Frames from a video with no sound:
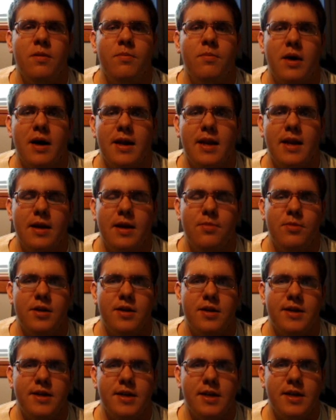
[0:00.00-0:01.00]
my name
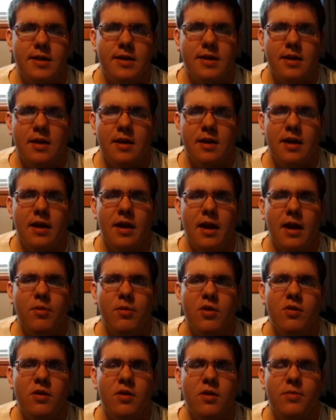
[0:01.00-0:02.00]
is Justin and I'm
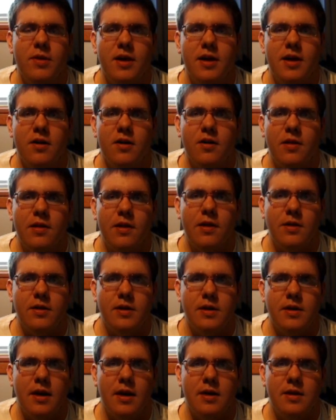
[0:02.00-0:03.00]
going to be your
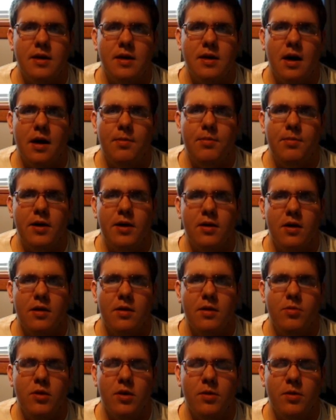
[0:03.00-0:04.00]
Thursday stop here on
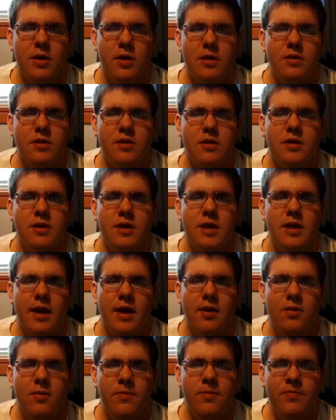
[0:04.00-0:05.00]
the Book Buzzers
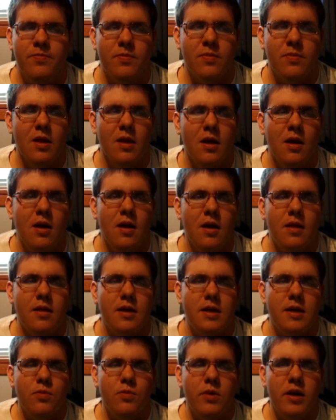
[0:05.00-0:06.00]
channel.
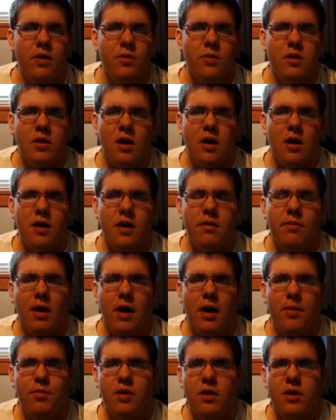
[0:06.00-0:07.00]
This week we're talking
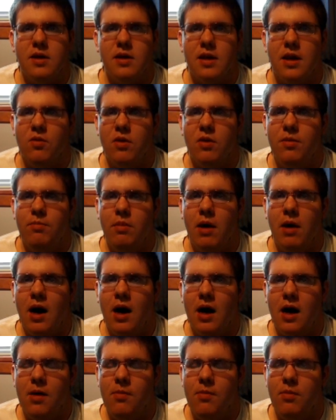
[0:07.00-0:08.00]
about books that we
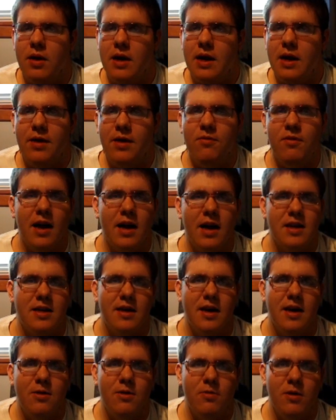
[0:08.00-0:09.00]
bought but never
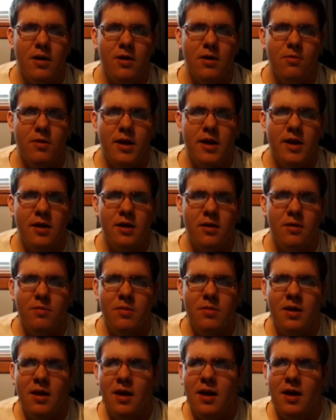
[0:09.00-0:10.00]
actually got around to reading them.
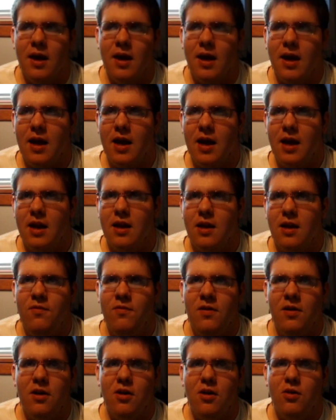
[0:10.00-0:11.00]
And
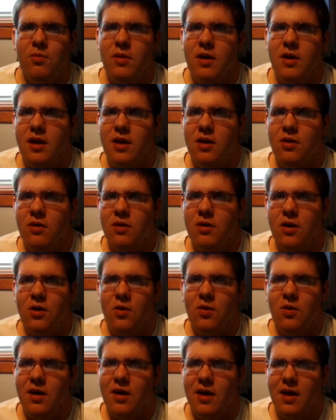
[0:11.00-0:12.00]
if you know me, you'll
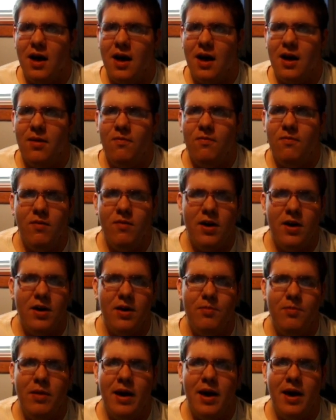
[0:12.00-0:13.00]
know that I am
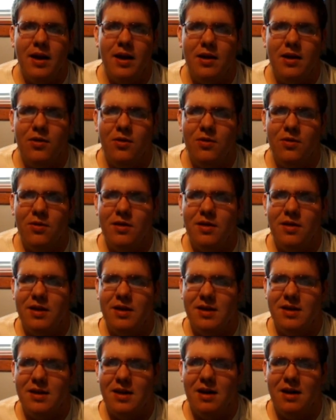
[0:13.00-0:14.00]
very bad at doing
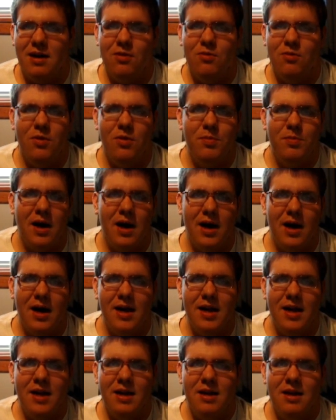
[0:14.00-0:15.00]
this. I will
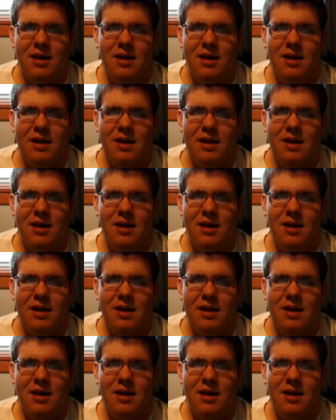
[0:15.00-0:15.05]
buy